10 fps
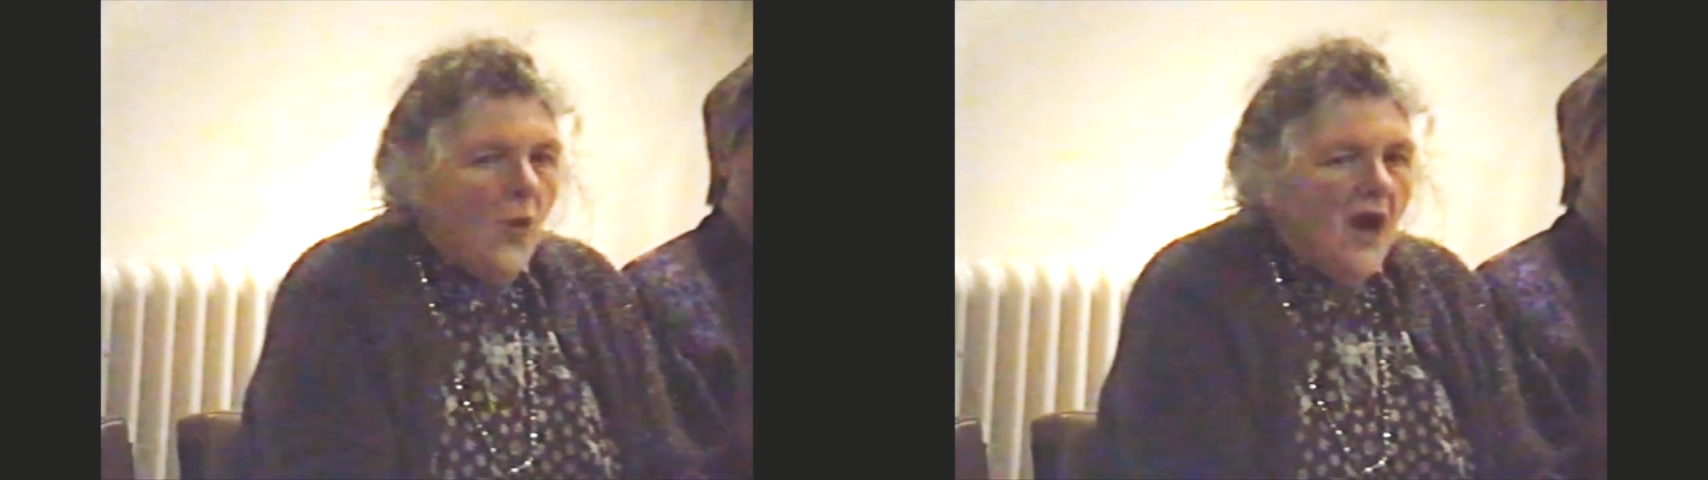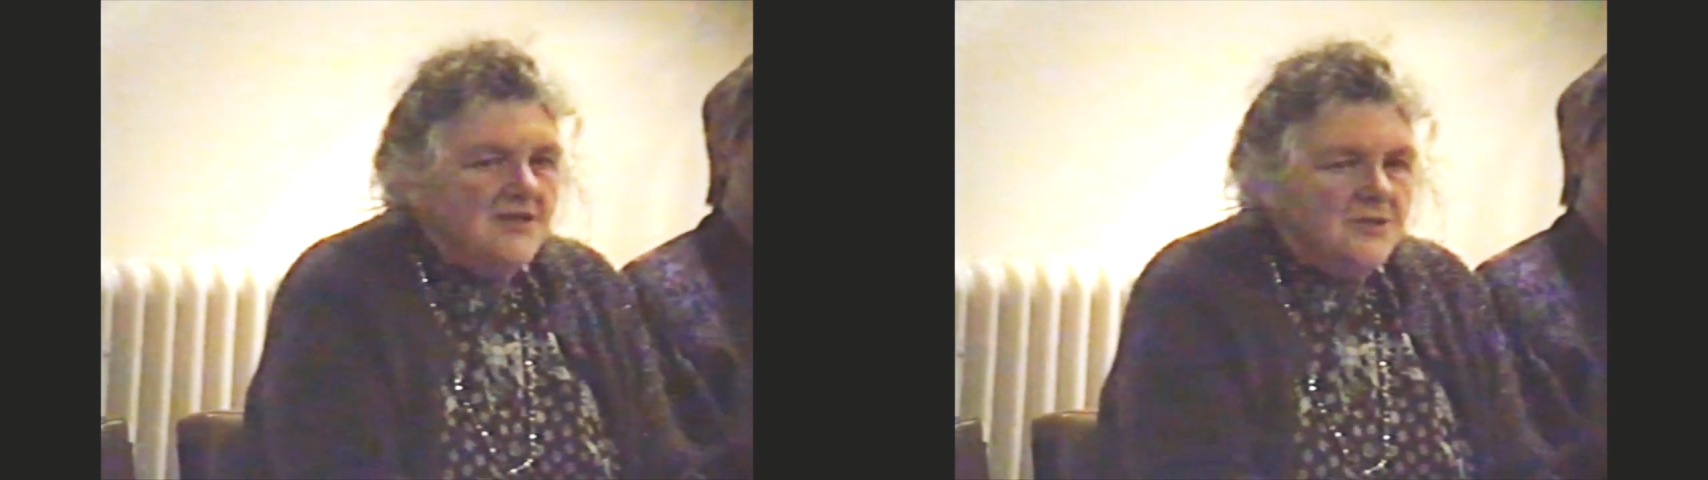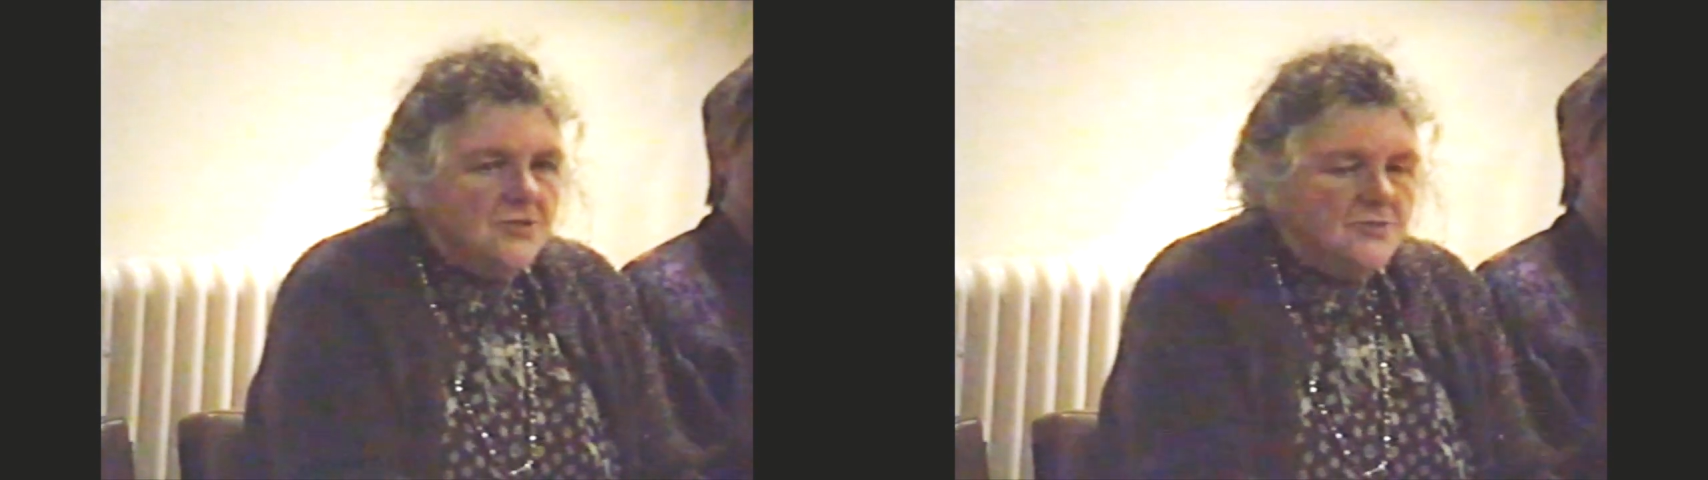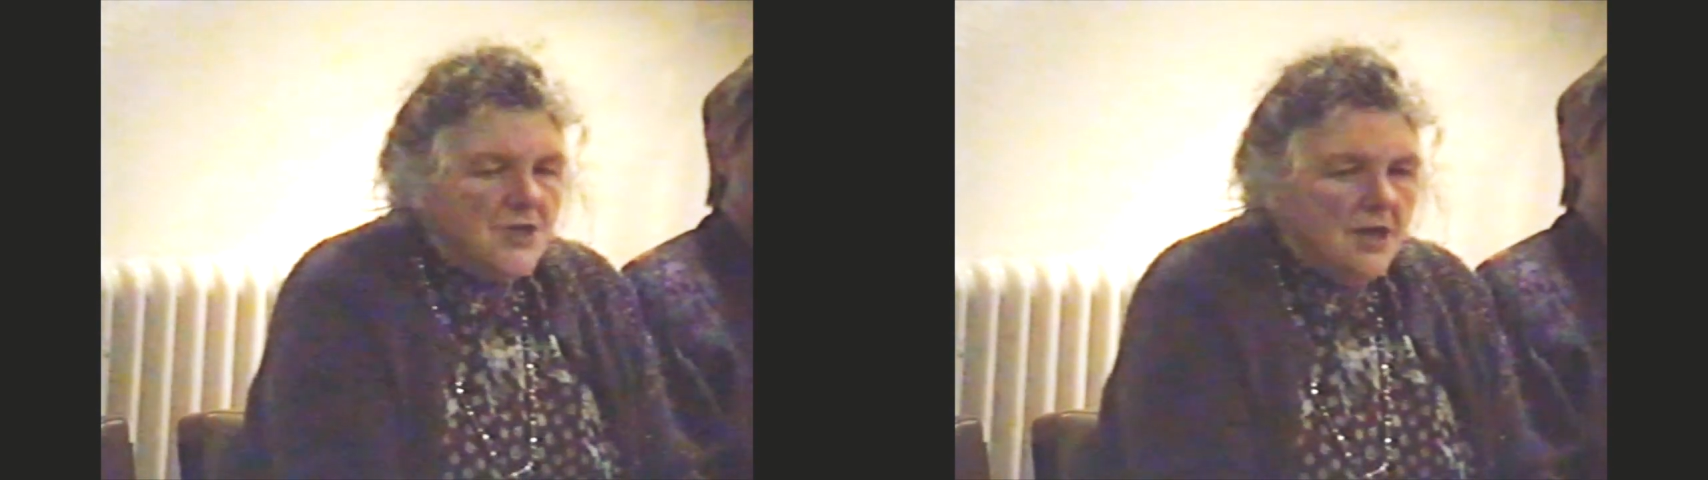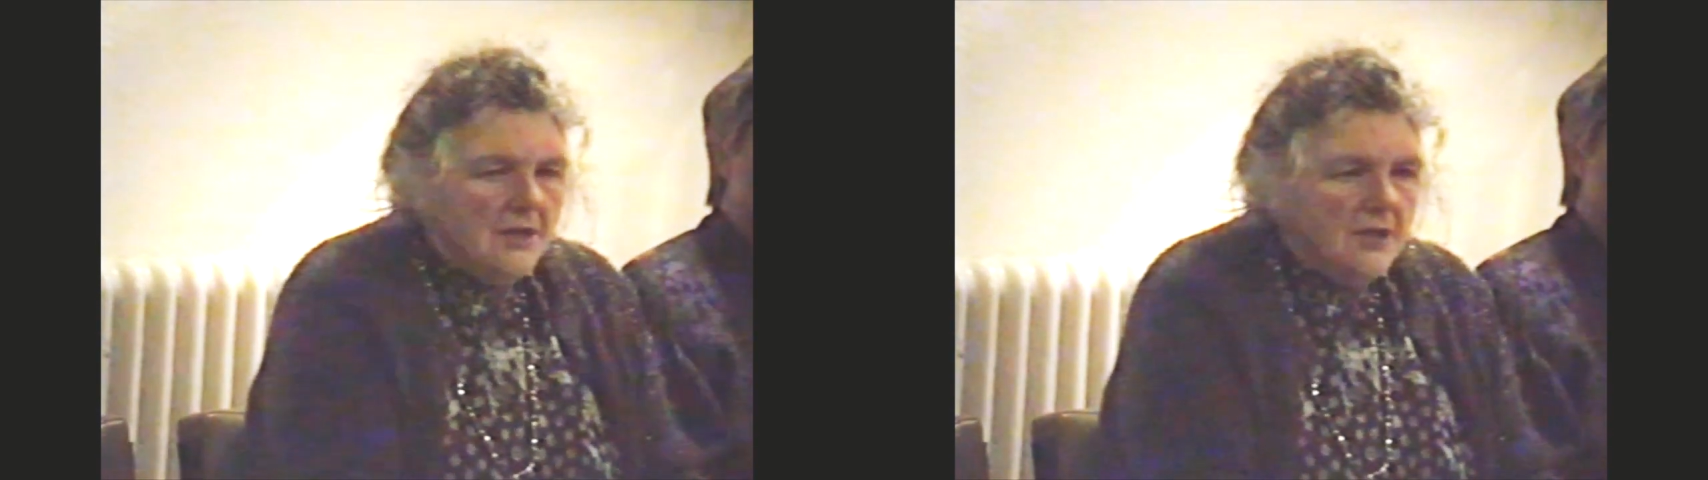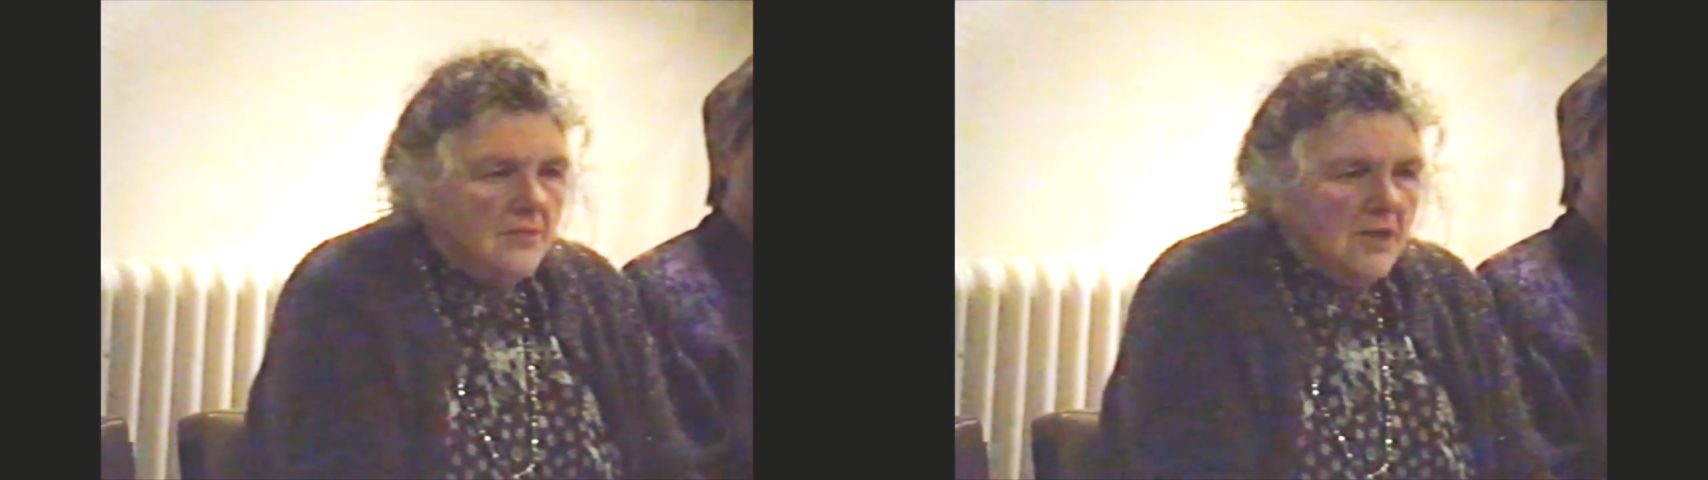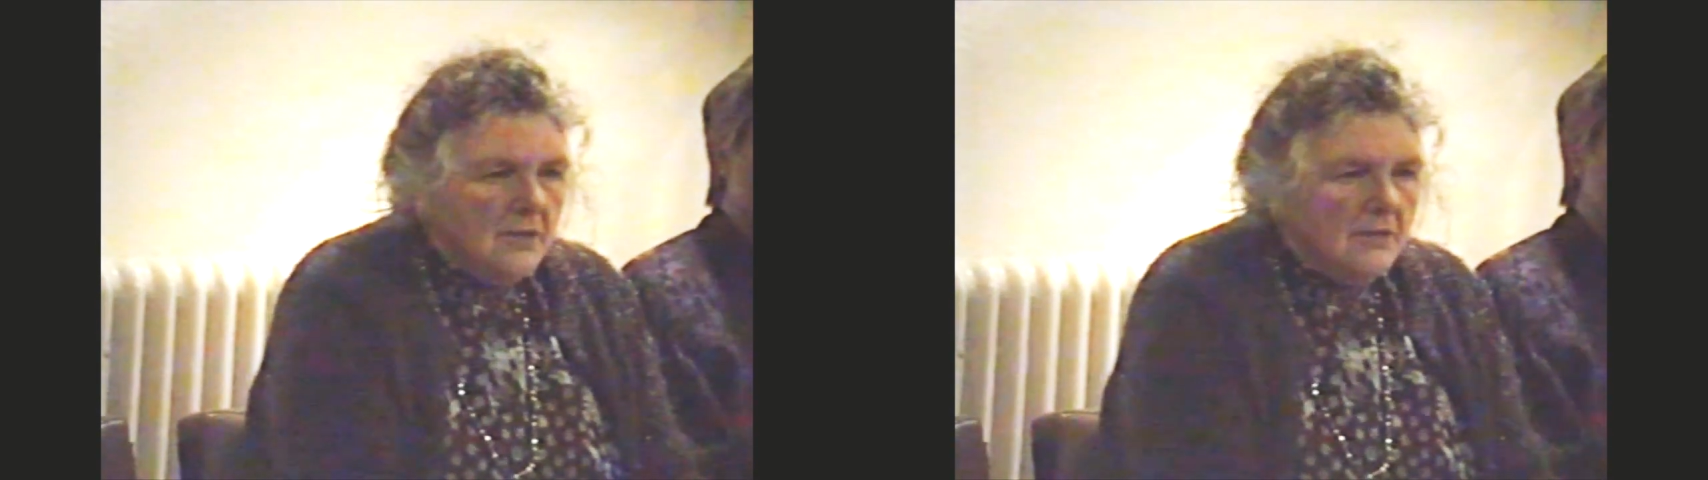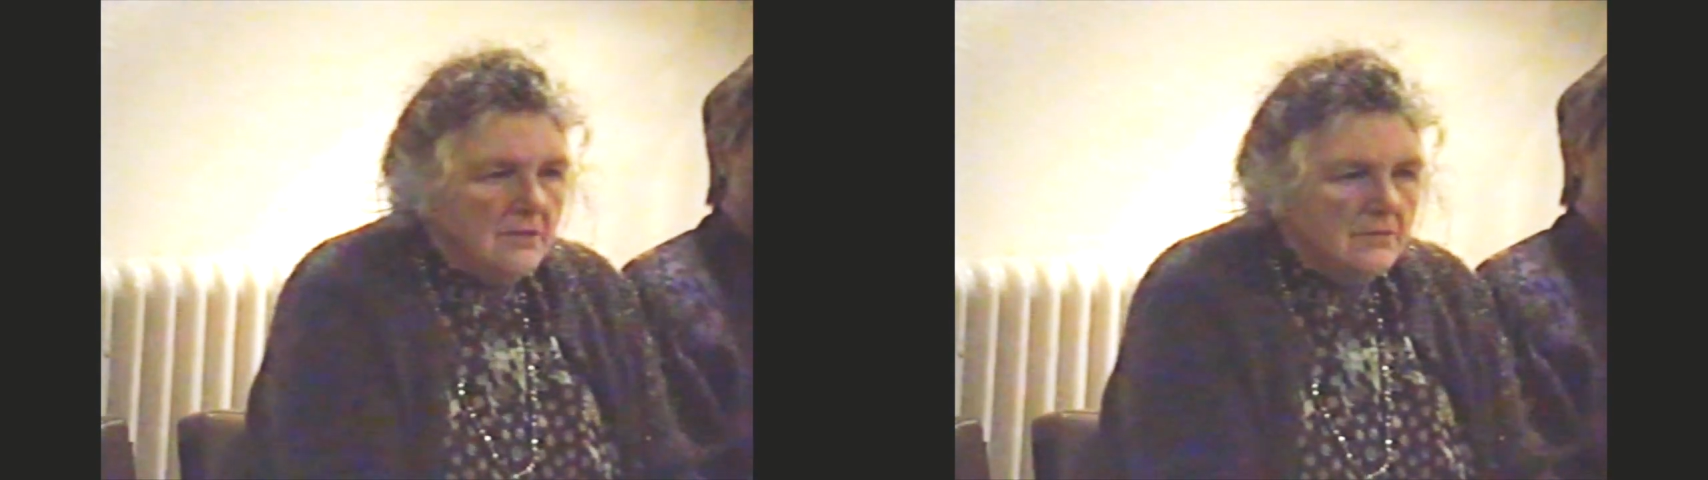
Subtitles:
Why did you take him in?